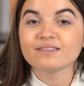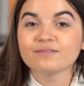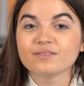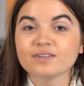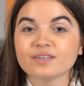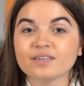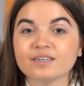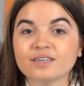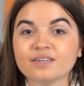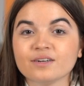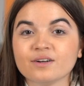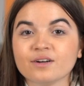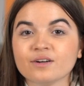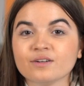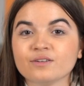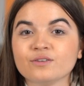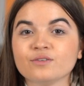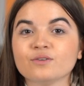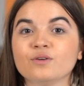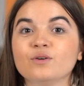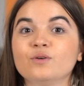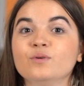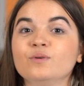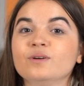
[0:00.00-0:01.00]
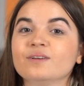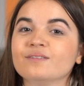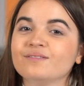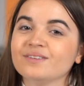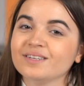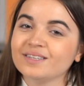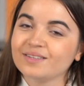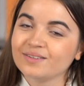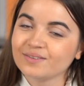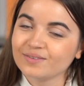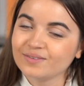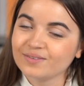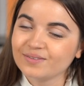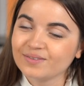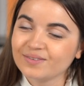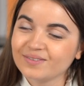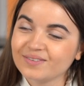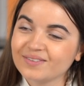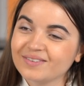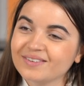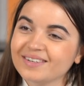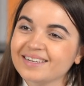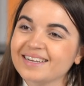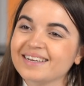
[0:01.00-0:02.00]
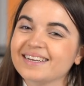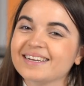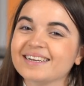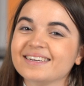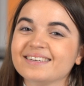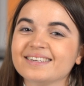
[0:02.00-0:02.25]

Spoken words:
We're gonna go to Louis Vuitton,